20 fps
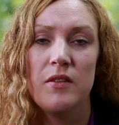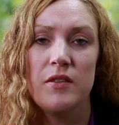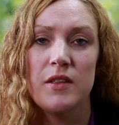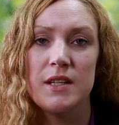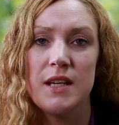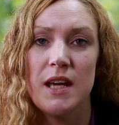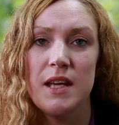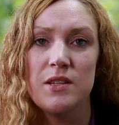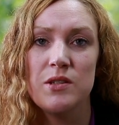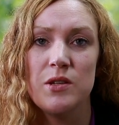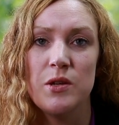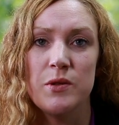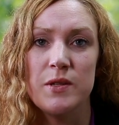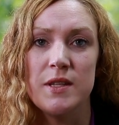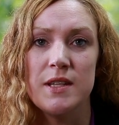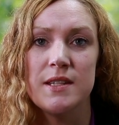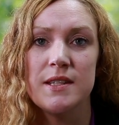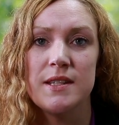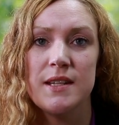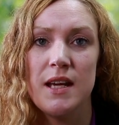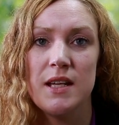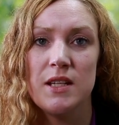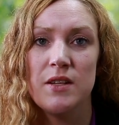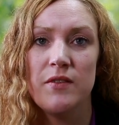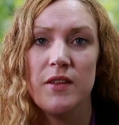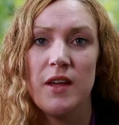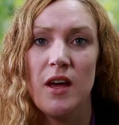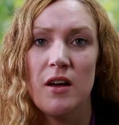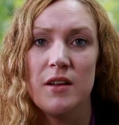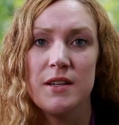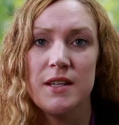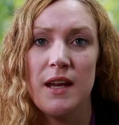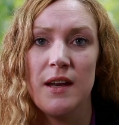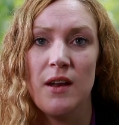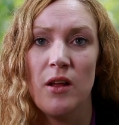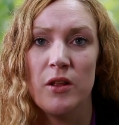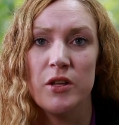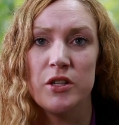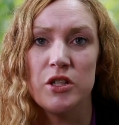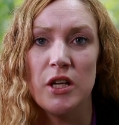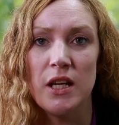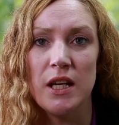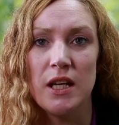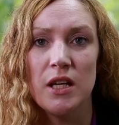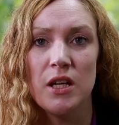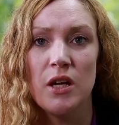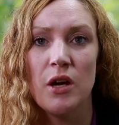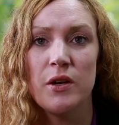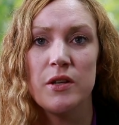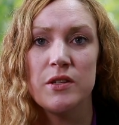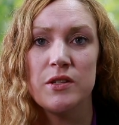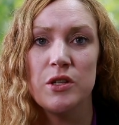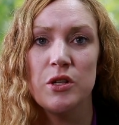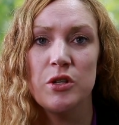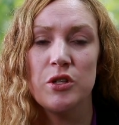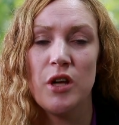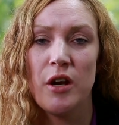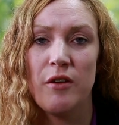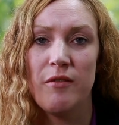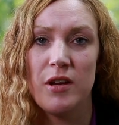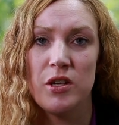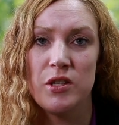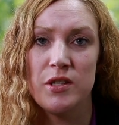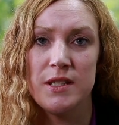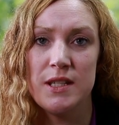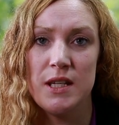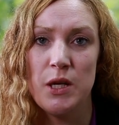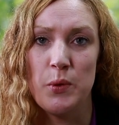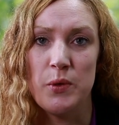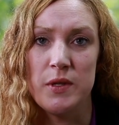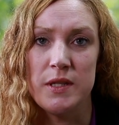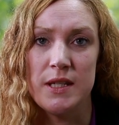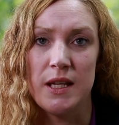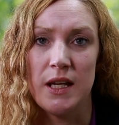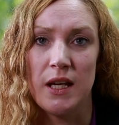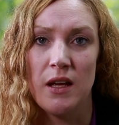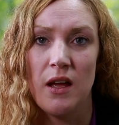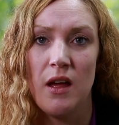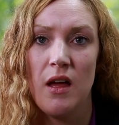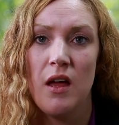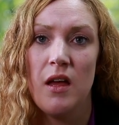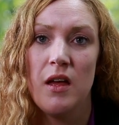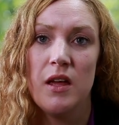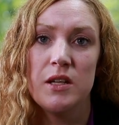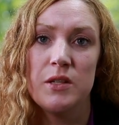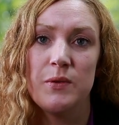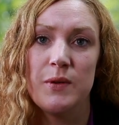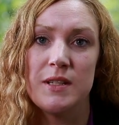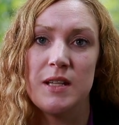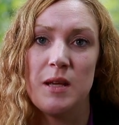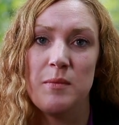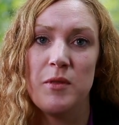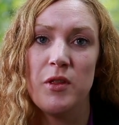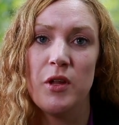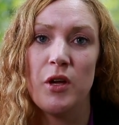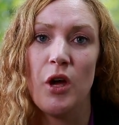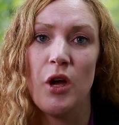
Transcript: The test uses state-of-the-art technology known as new generation sequencing to examine the